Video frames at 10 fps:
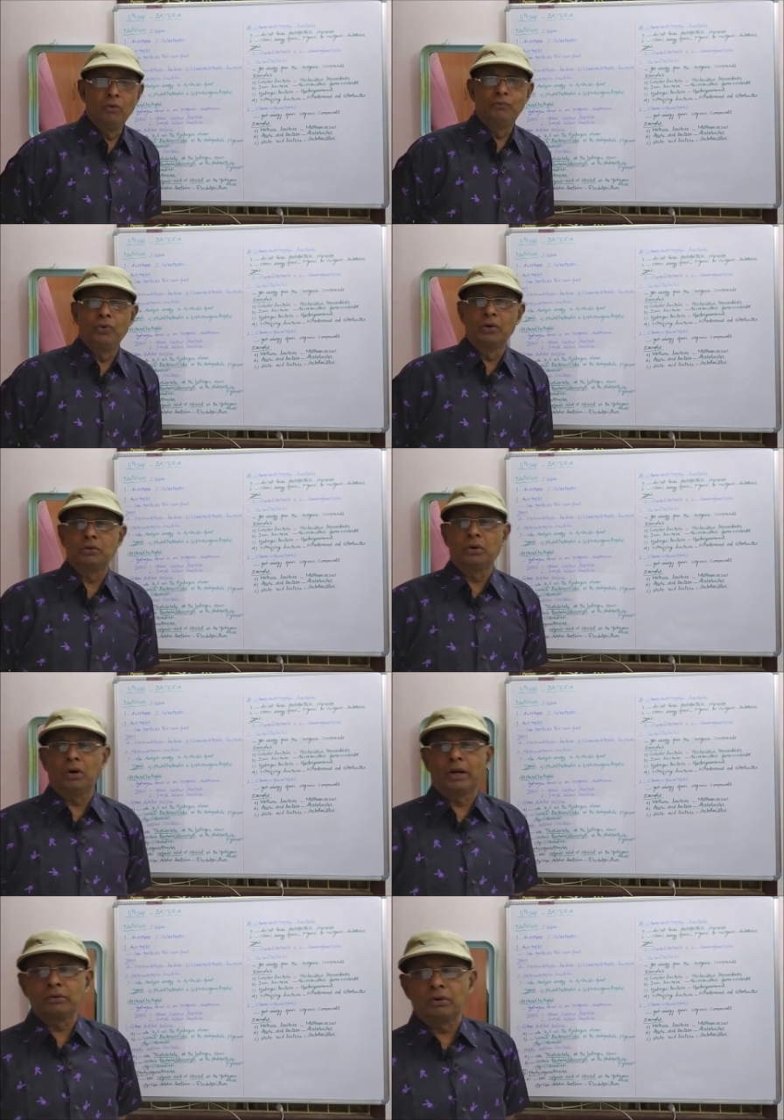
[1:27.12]

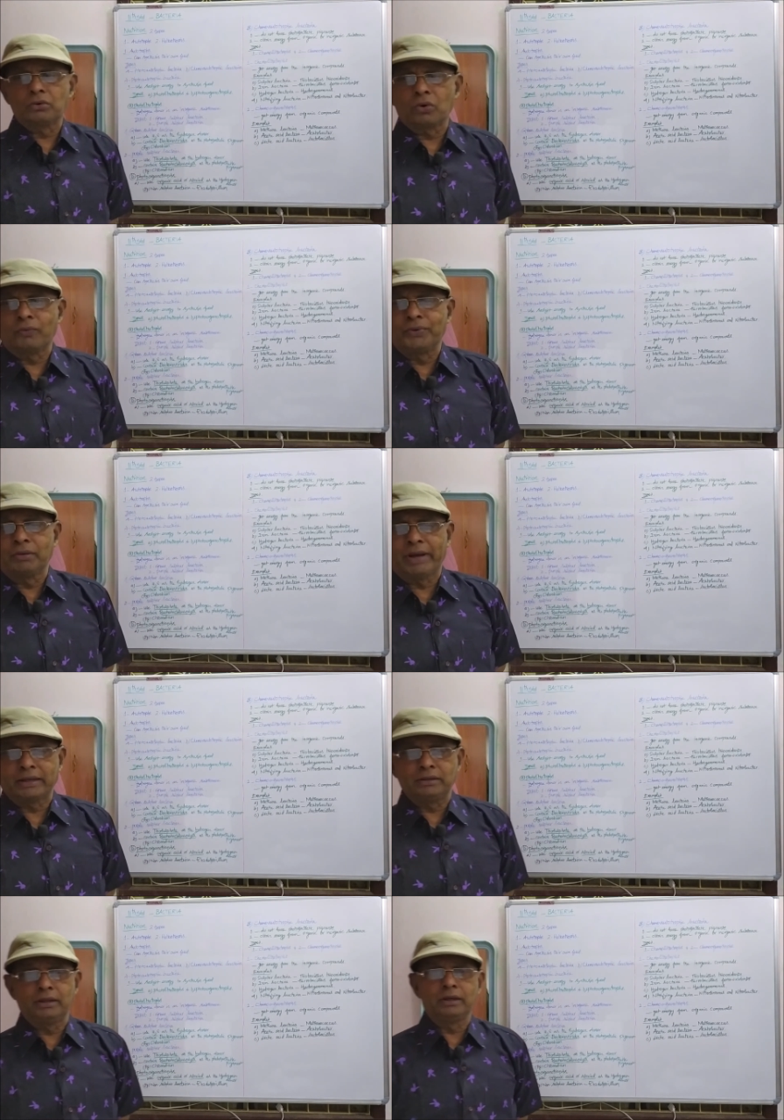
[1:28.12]
Photoautotrophic
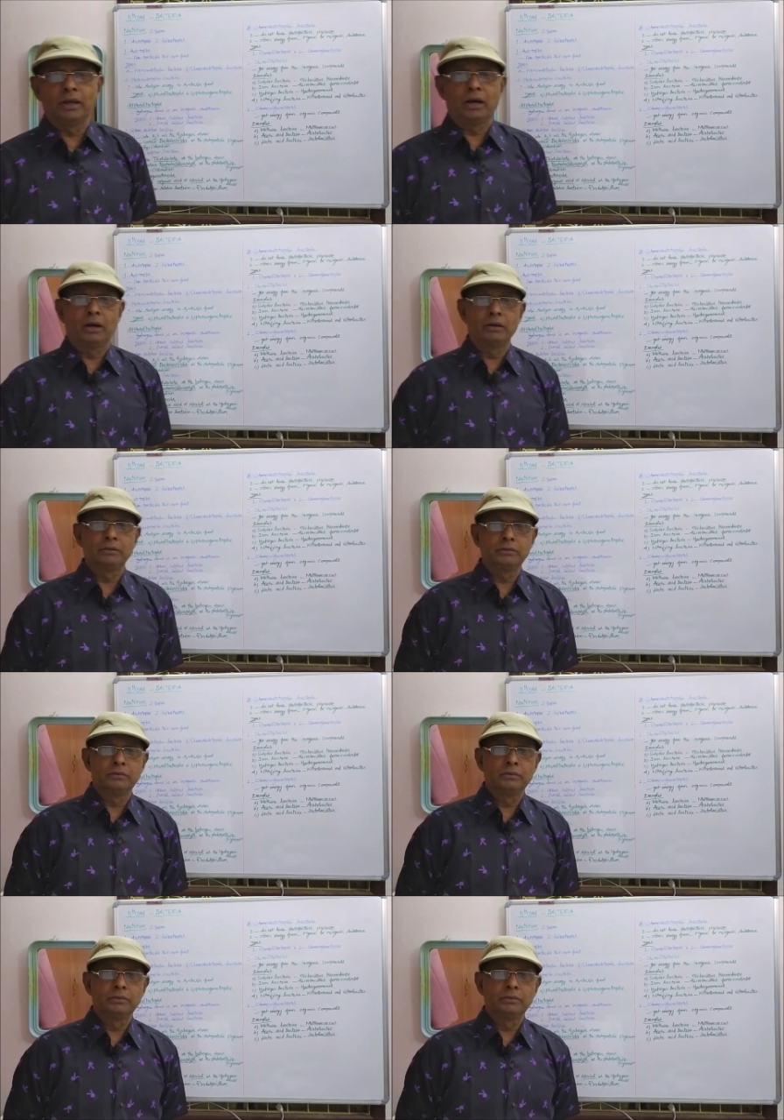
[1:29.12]
bacteria,